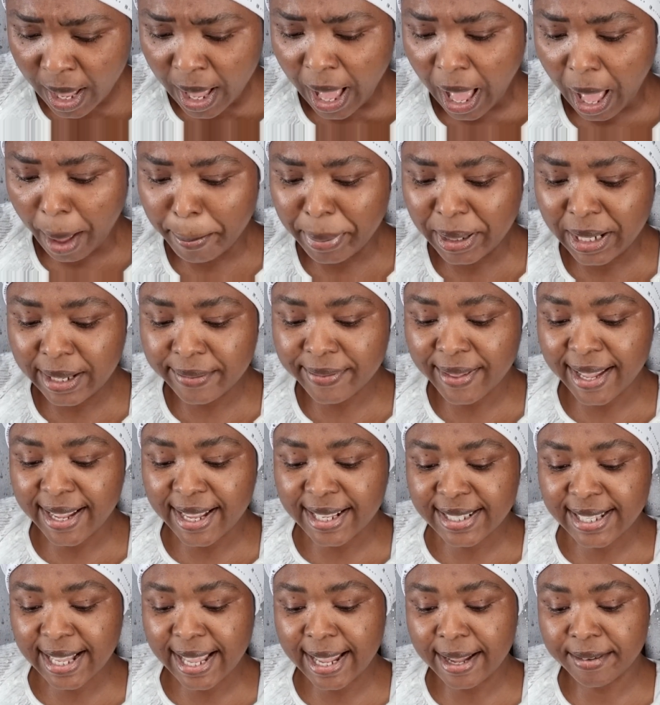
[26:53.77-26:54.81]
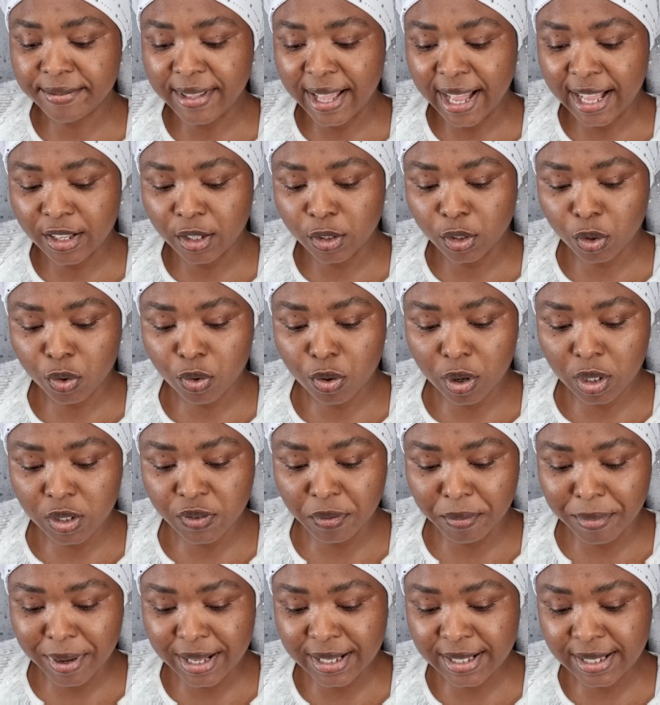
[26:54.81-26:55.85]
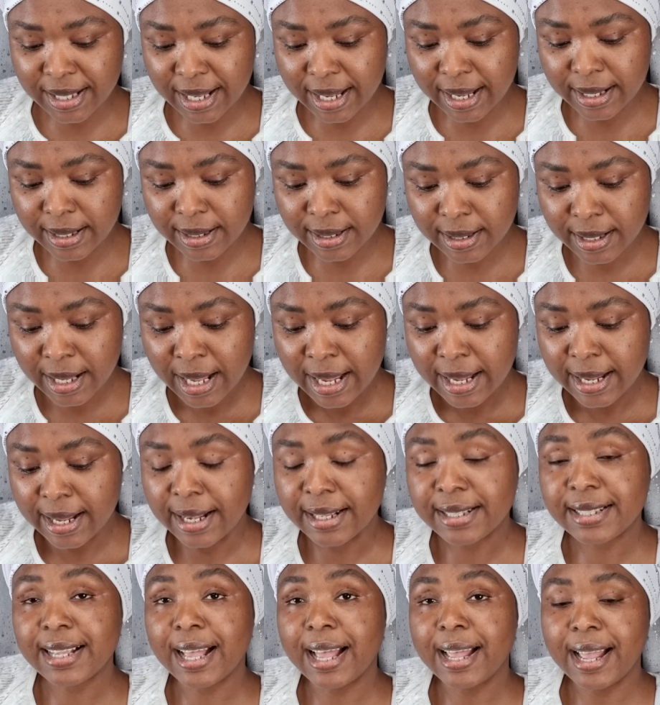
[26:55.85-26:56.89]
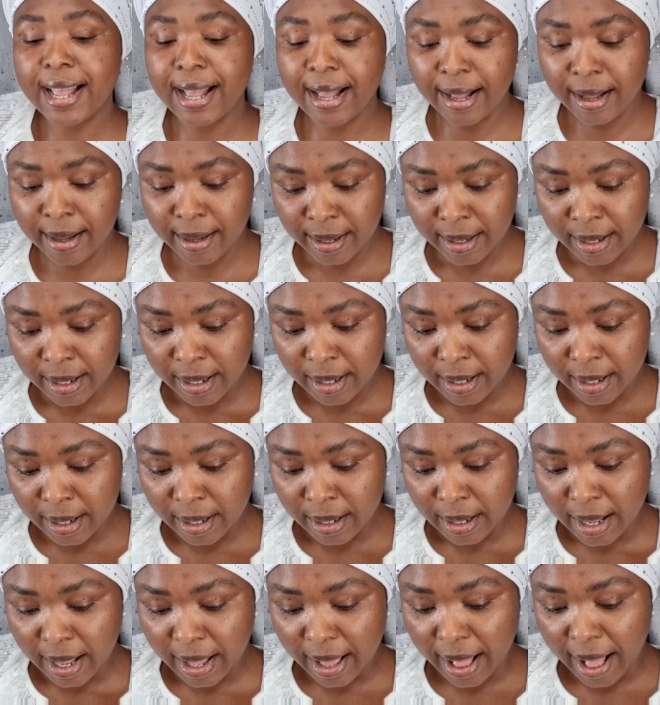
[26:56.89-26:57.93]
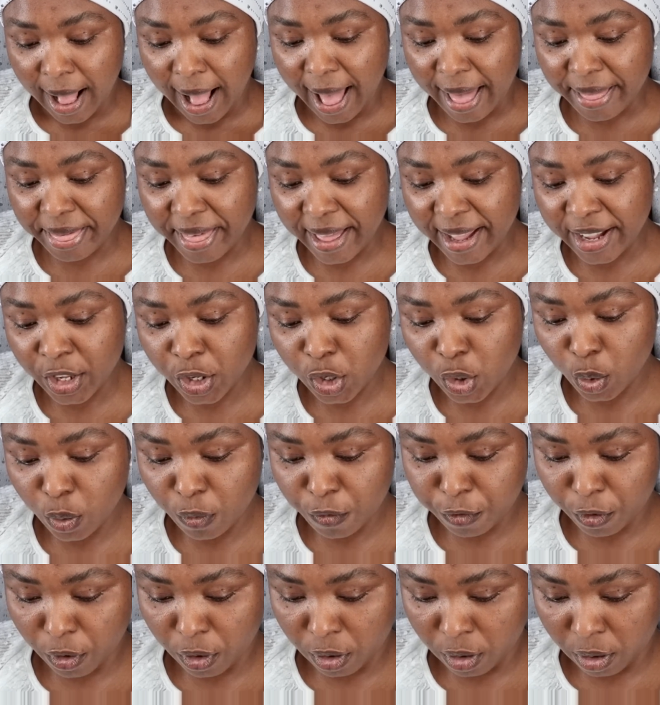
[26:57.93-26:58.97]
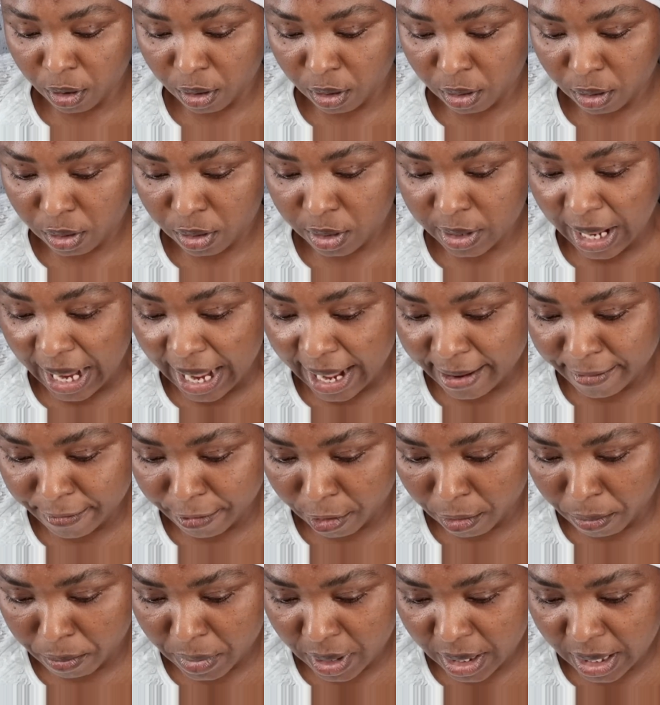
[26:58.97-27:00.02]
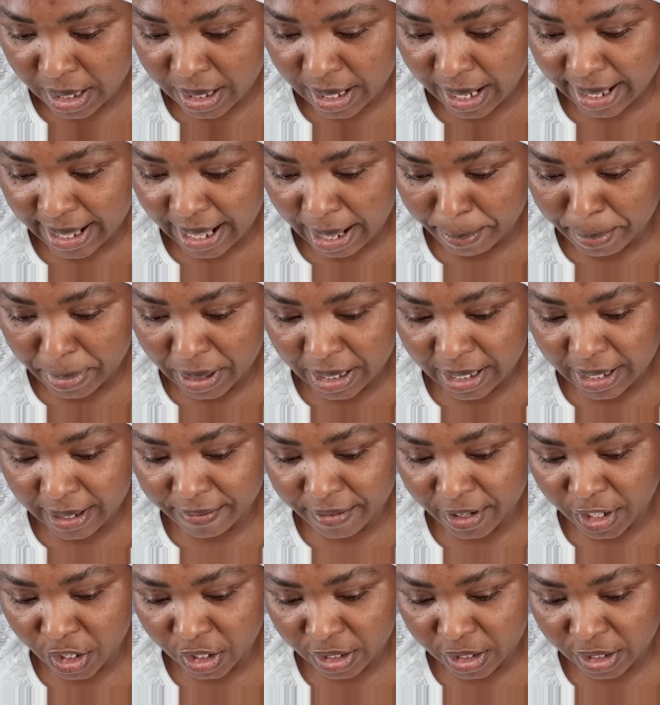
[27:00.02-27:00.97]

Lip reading: I believe that Yeshayah died on the cross for my sins. Yeshayah, I thank you for dying for me, and I believe in